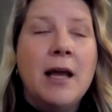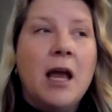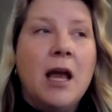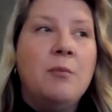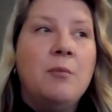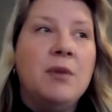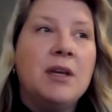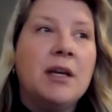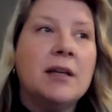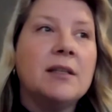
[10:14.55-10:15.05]

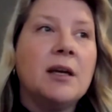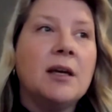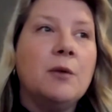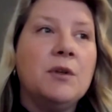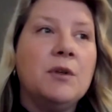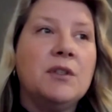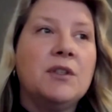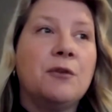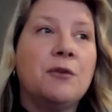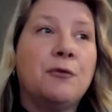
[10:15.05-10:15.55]
And because I
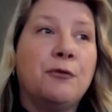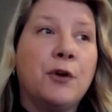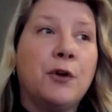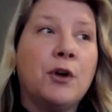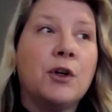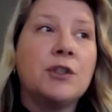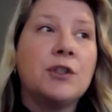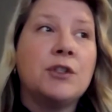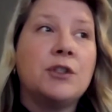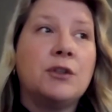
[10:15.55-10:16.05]
was the
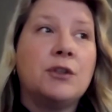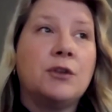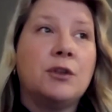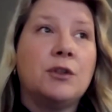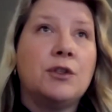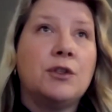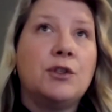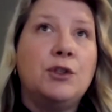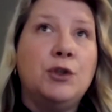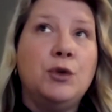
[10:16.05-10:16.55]
first
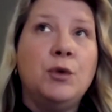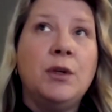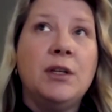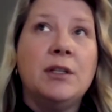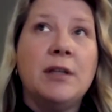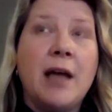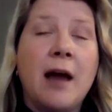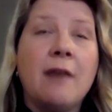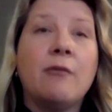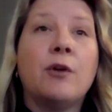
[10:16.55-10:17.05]

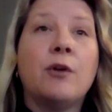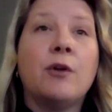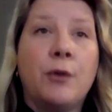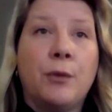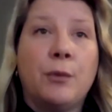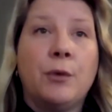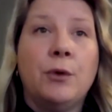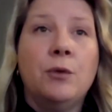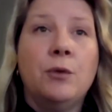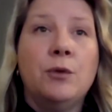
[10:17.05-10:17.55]
student ever
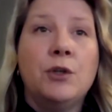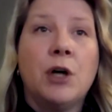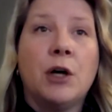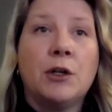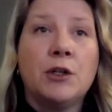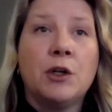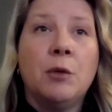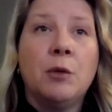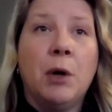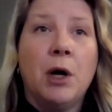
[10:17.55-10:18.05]
through
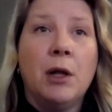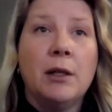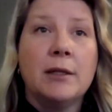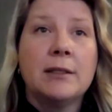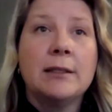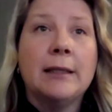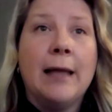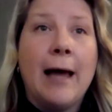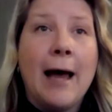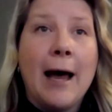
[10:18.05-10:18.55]
Dr.
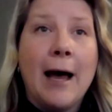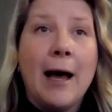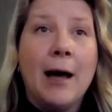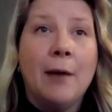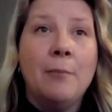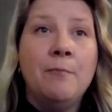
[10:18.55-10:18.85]
Gabala's lab,